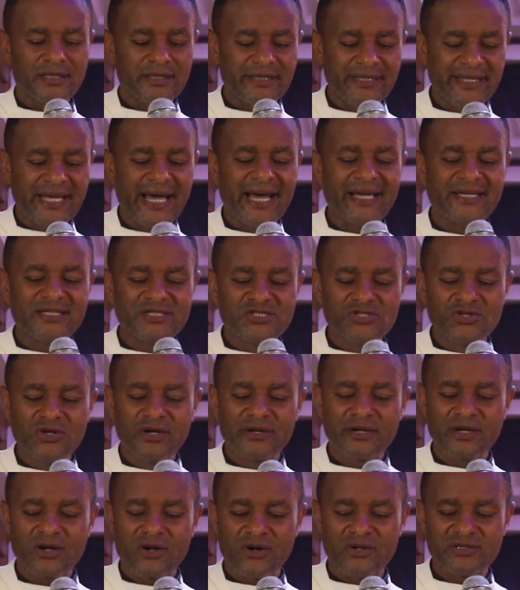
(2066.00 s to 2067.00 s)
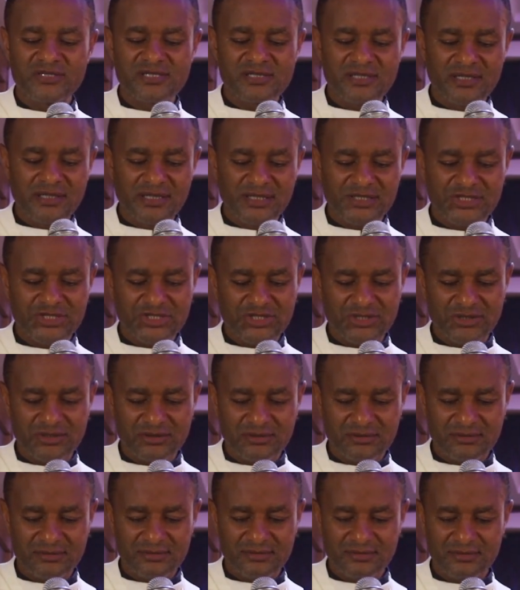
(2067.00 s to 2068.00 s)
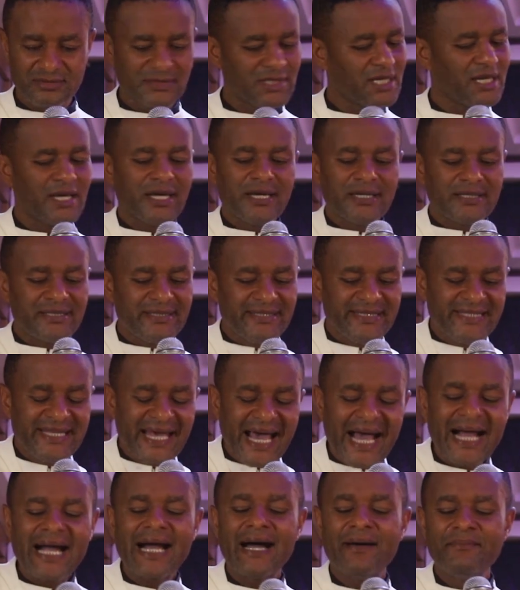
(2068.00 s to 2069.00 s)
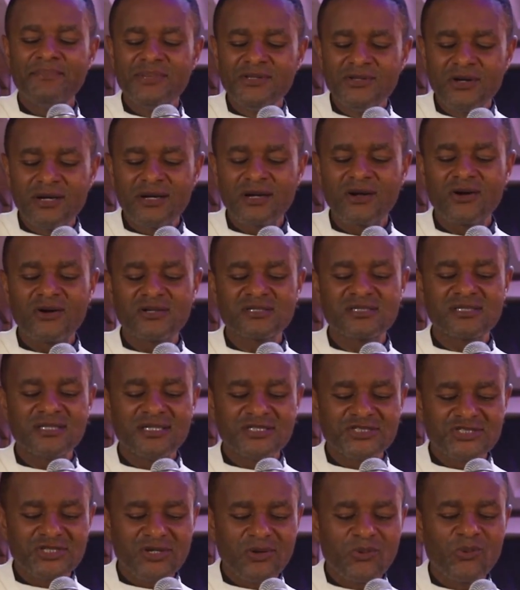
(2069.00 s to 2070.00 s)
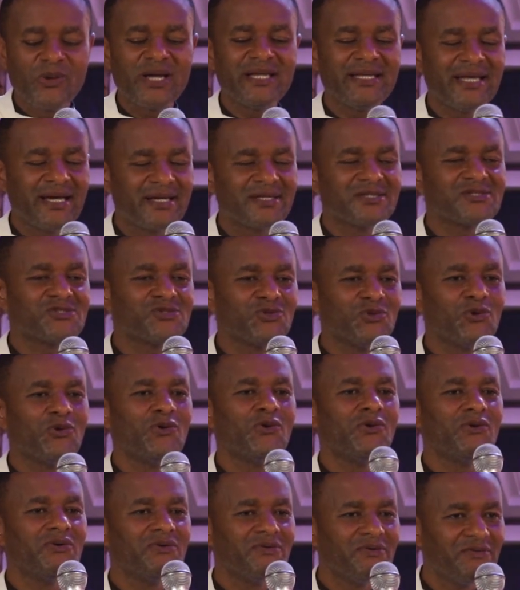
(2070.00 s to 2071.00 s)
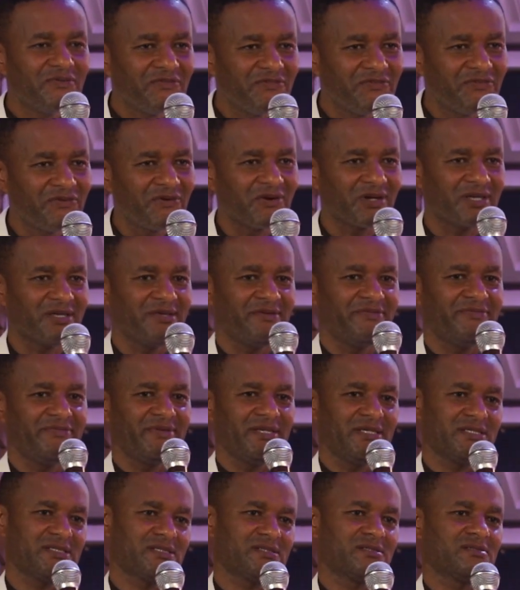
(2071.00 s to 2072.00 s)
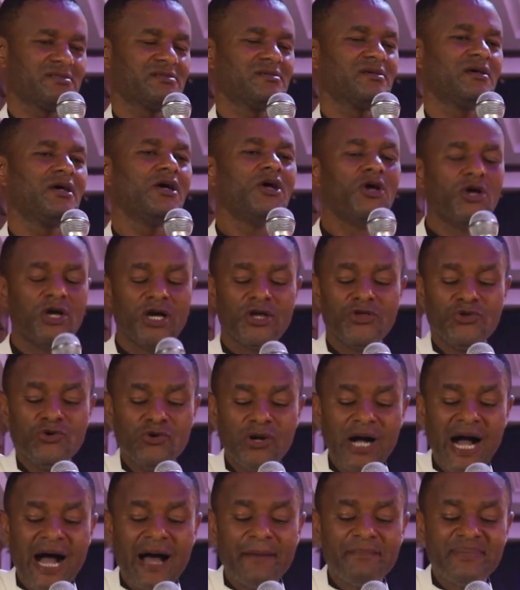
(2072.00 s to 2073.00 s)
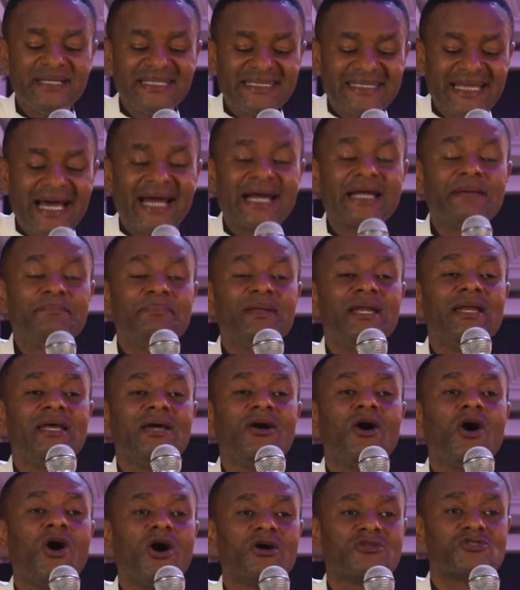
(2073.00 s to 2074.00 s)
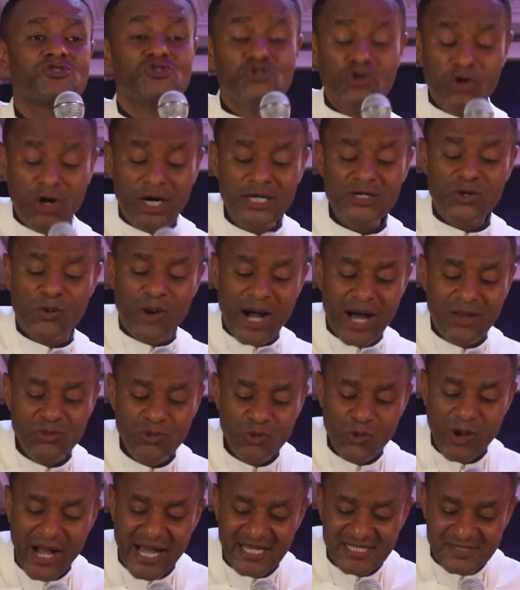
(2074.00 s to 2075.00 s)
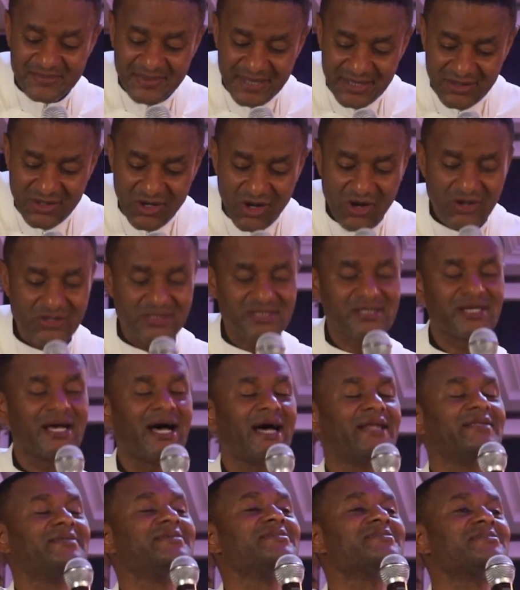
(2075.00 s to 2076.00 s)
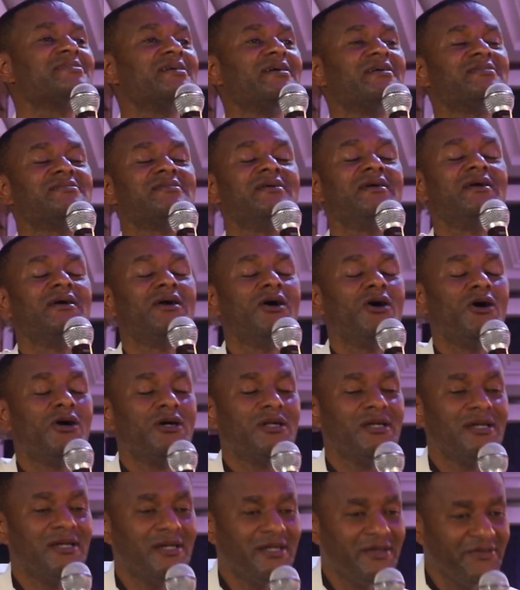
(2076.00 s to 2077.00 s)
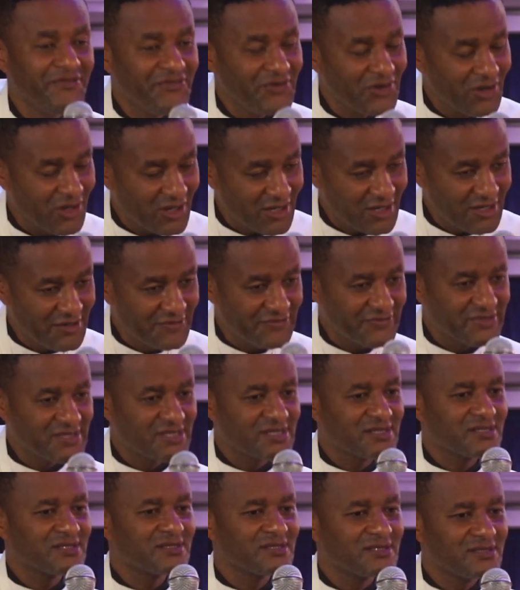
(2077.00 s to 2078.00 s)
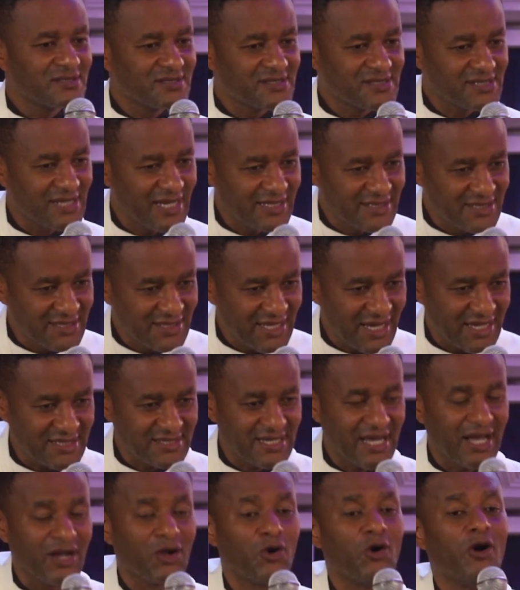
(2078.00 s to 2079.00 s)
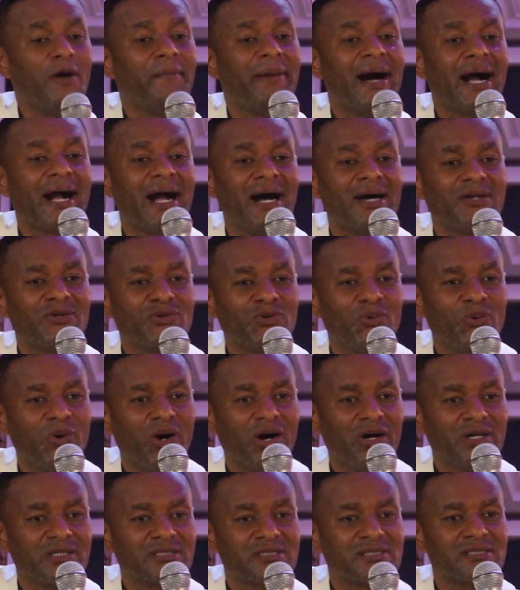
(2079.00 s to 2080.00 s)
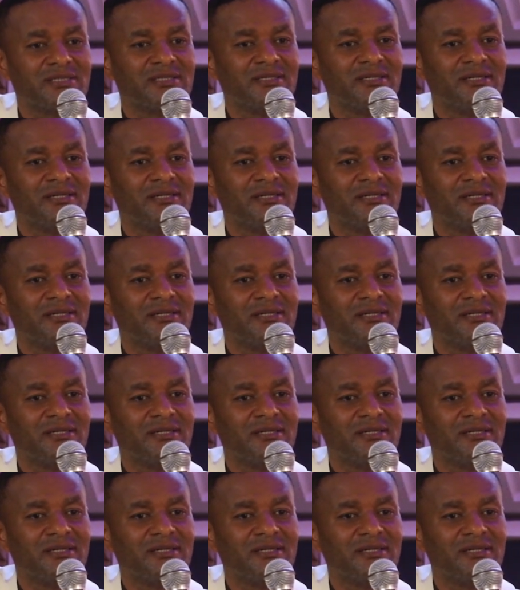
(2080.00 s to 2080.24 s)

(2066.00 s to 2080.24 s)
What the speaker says: There is no reconciliation. There can be no reconciliation where there is no forgiveness. You have been terribly hurt. You are the one who has been hurt. And he says, leave your gift. Set it aside. Go back and do what?